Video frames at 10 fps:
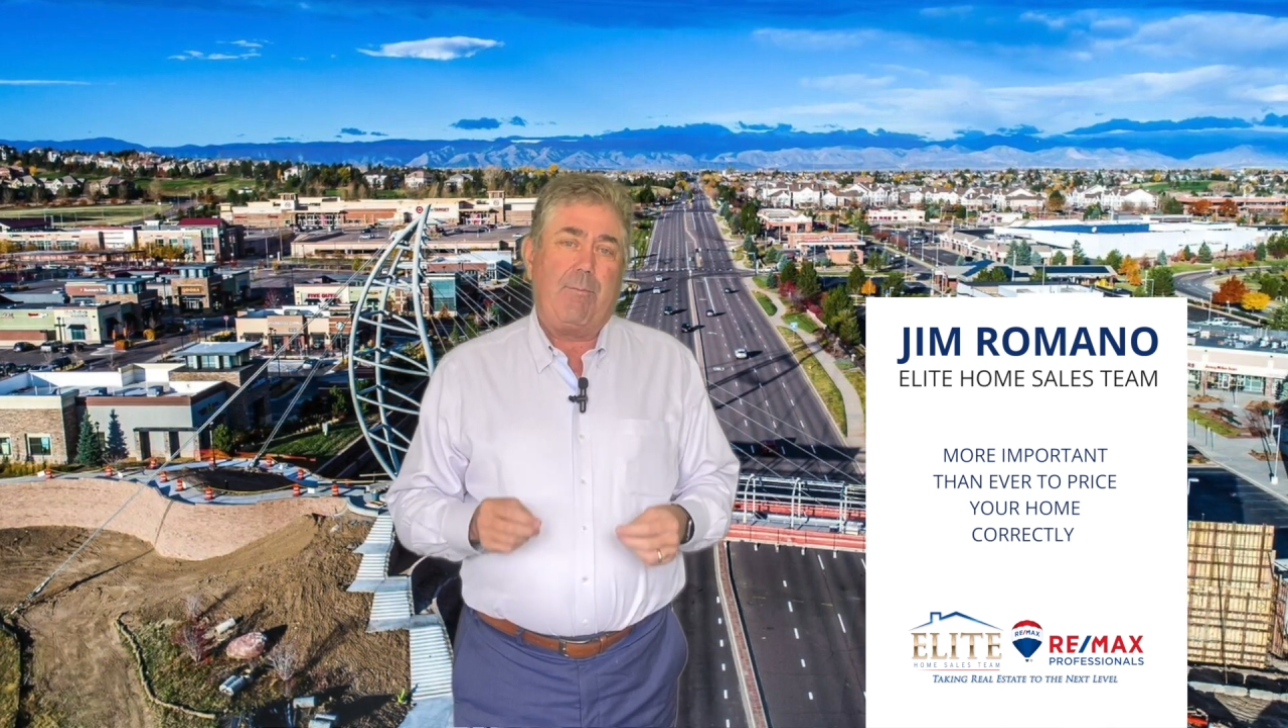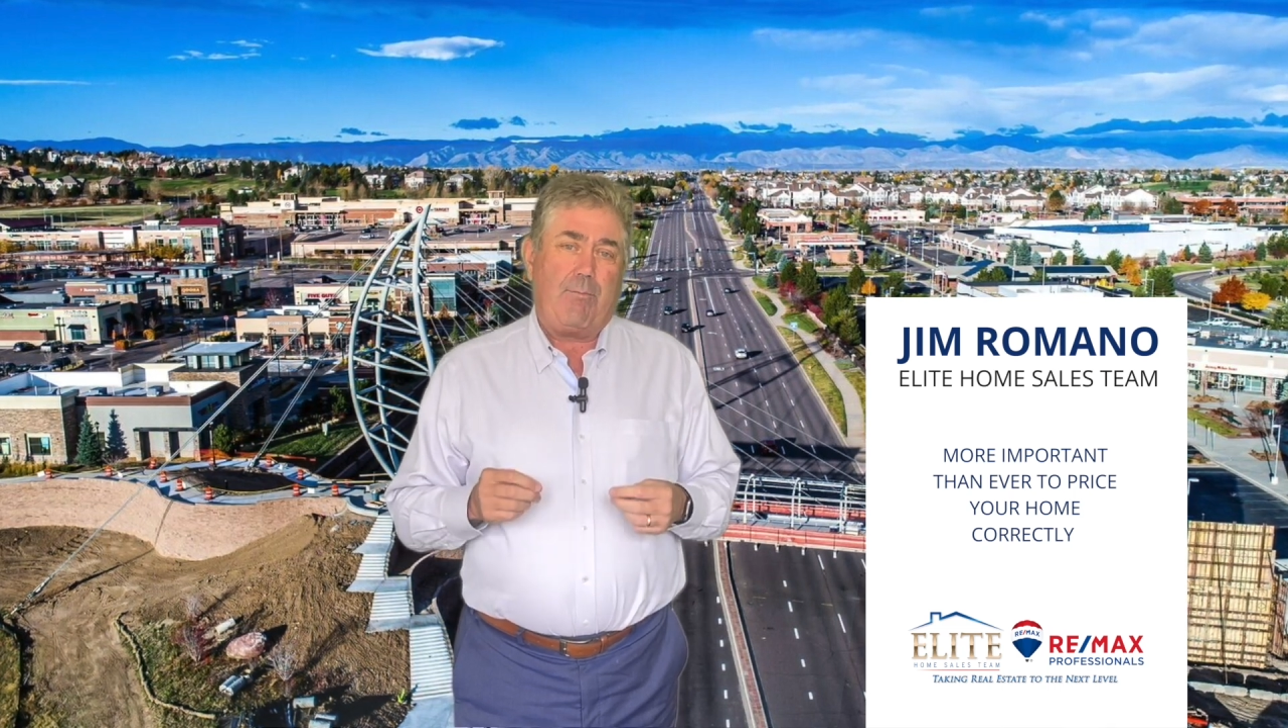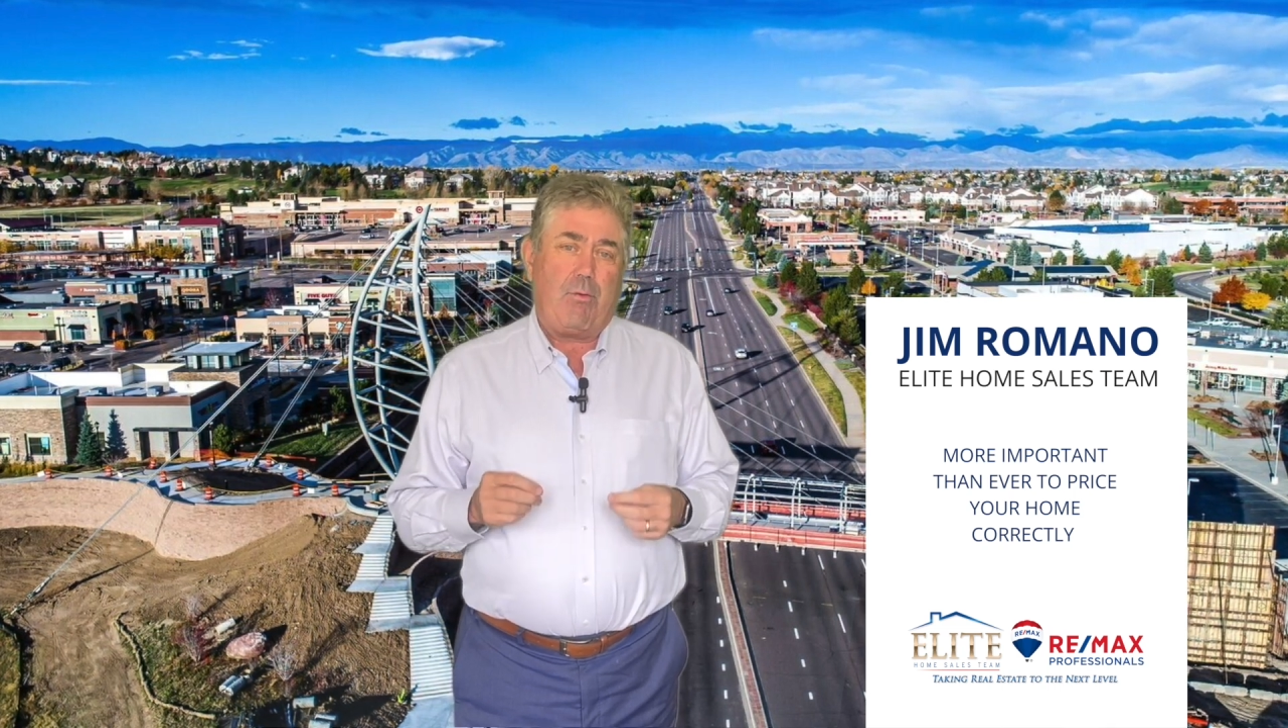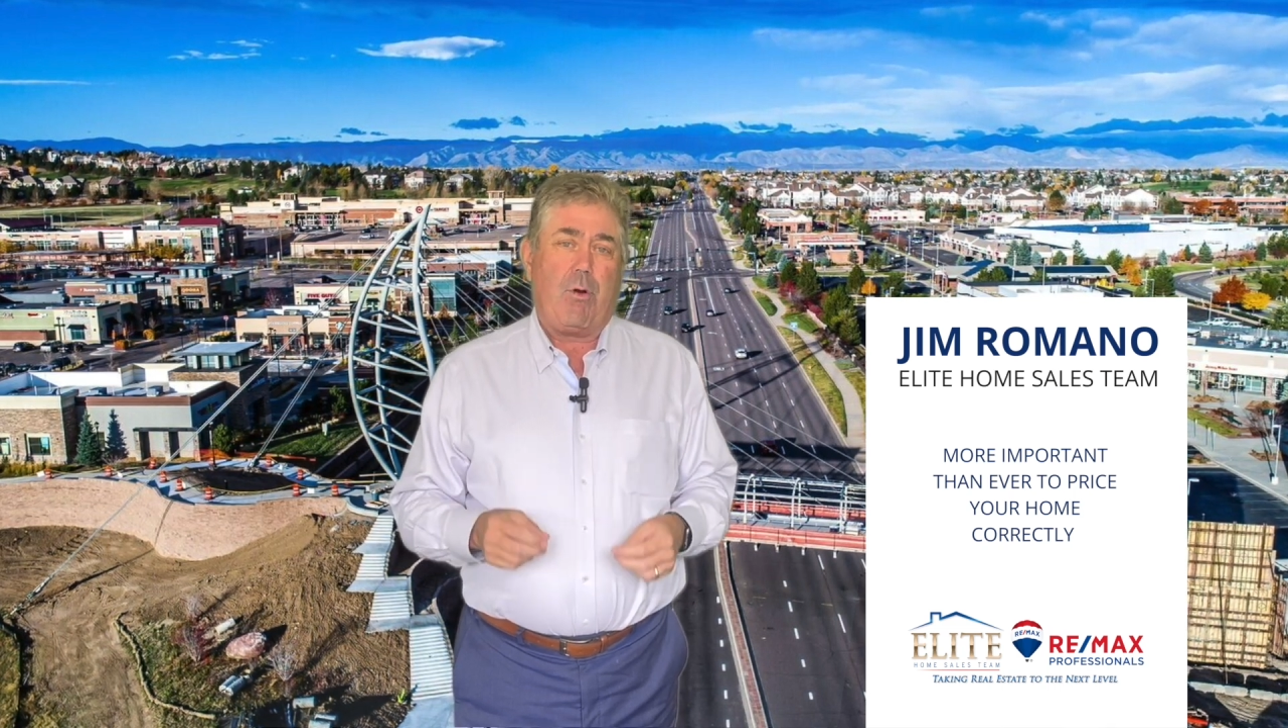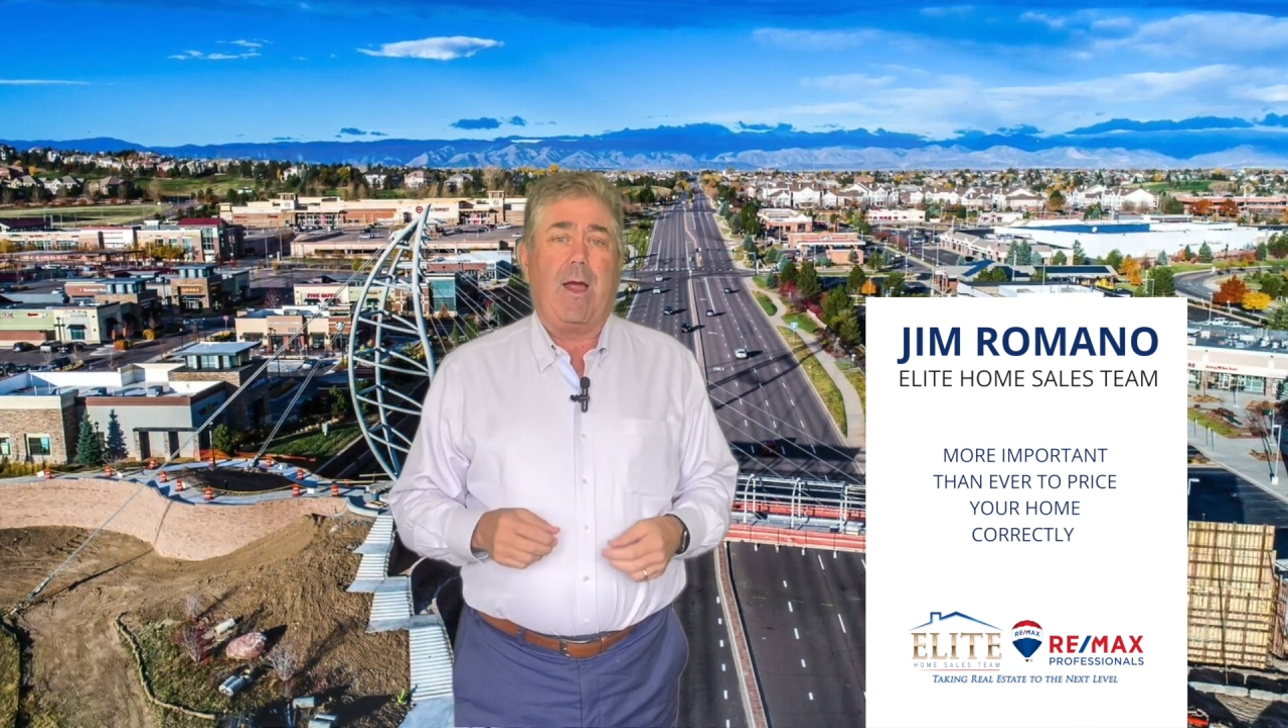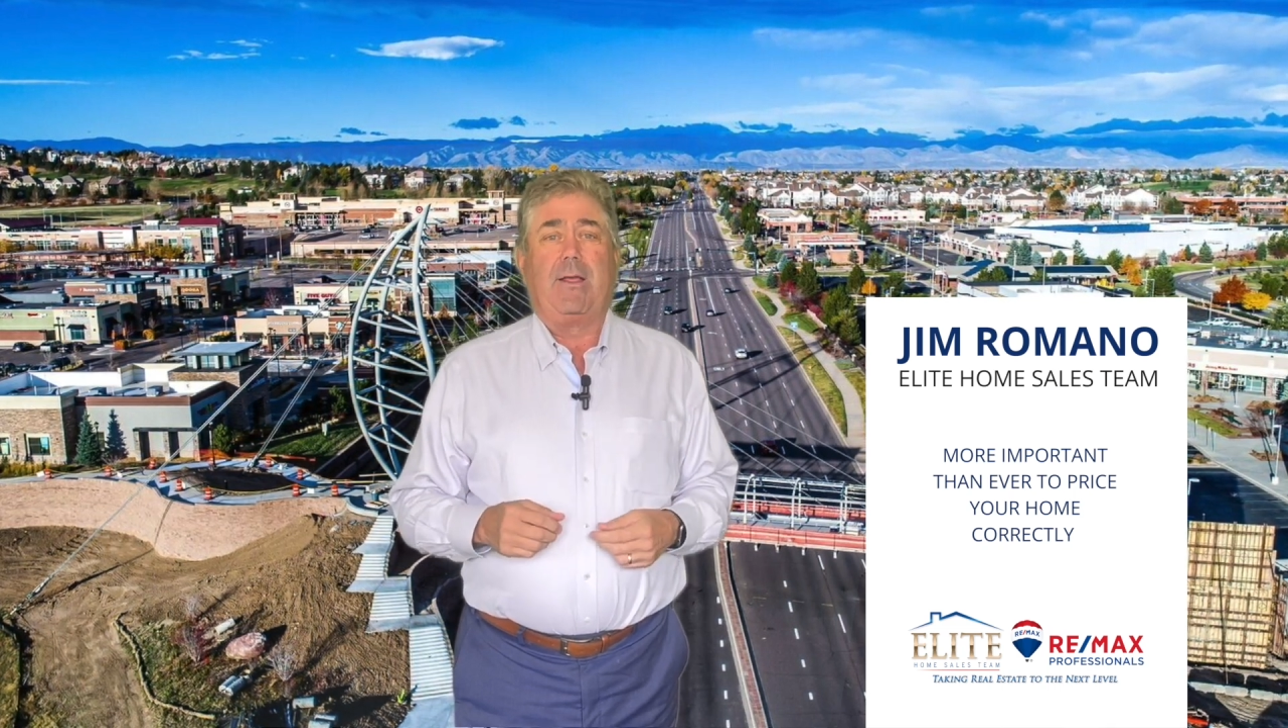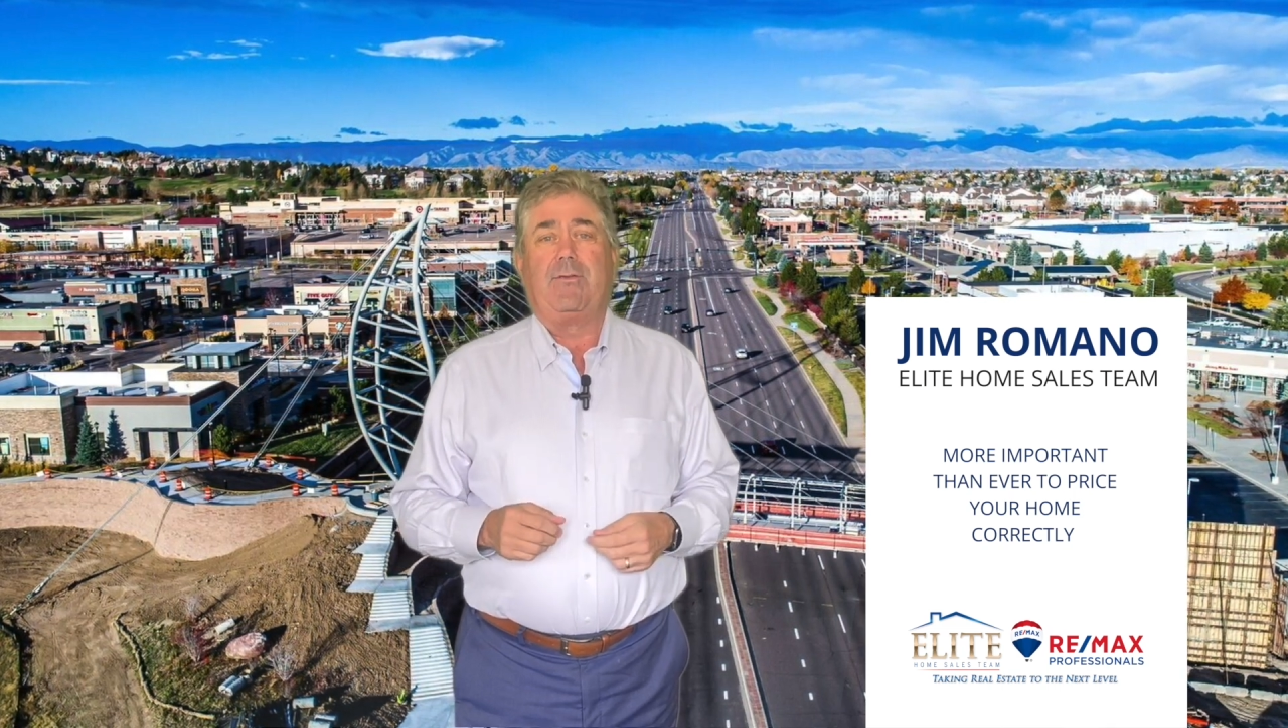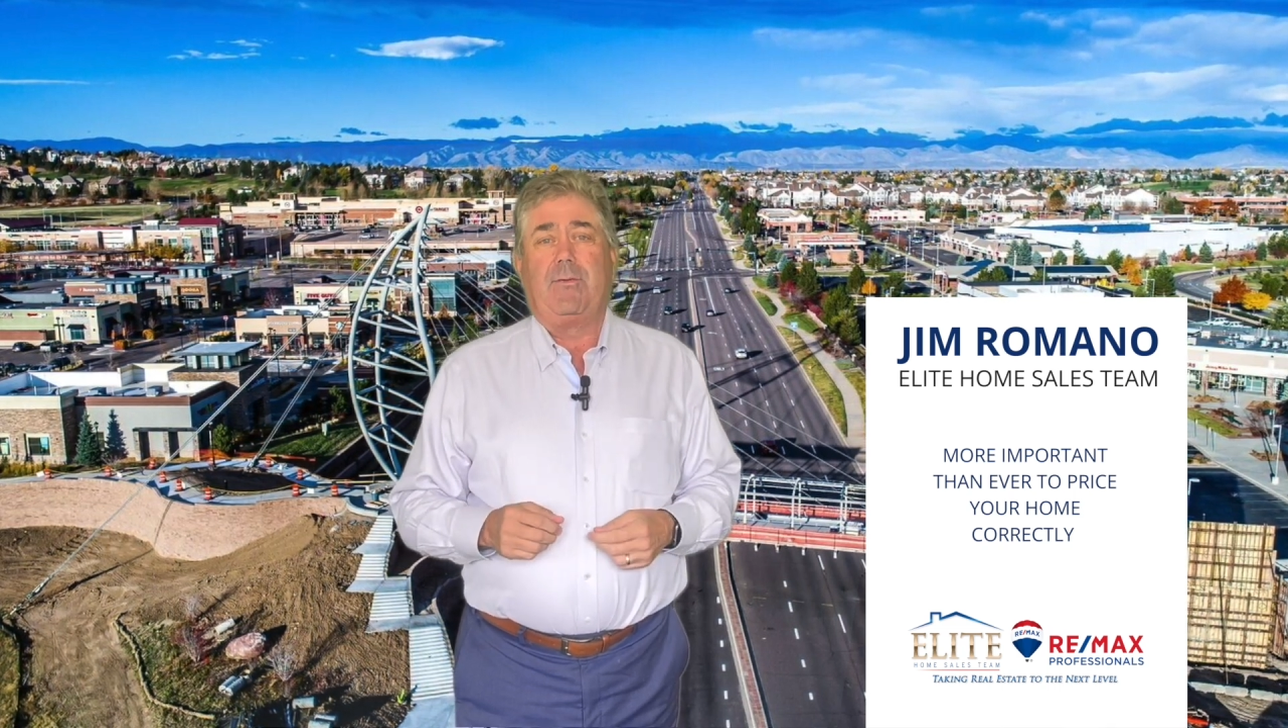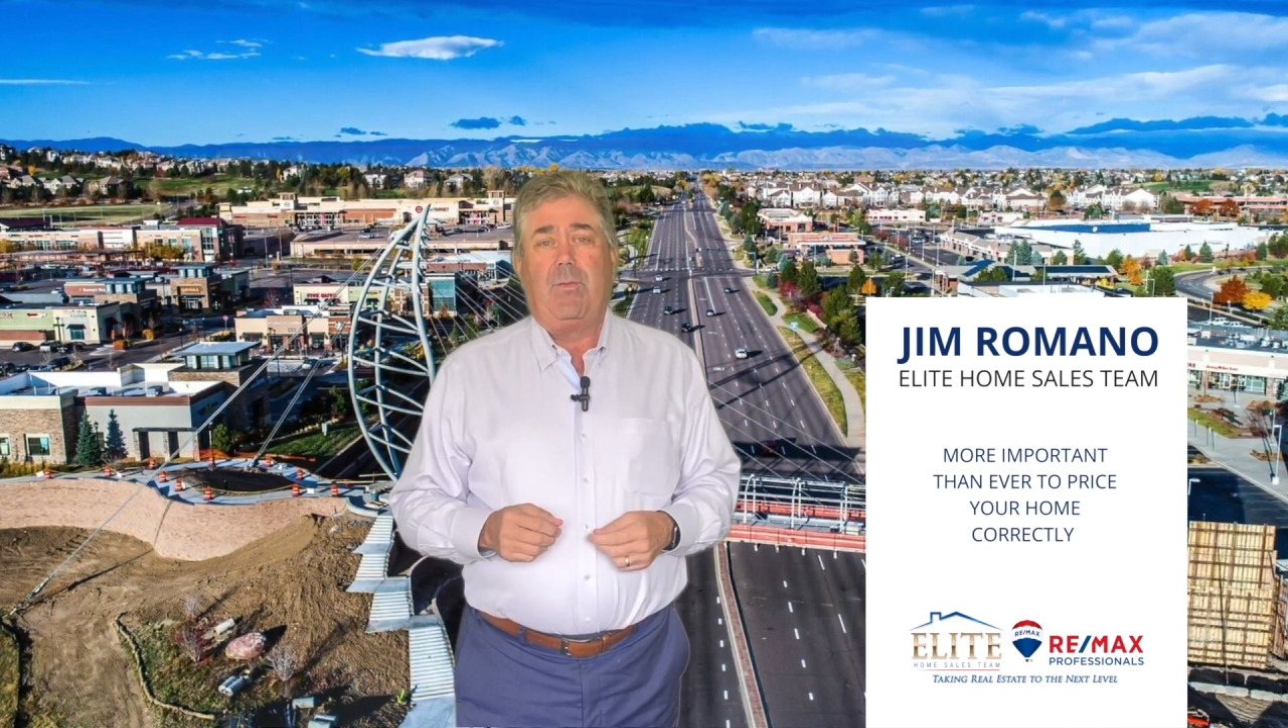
price.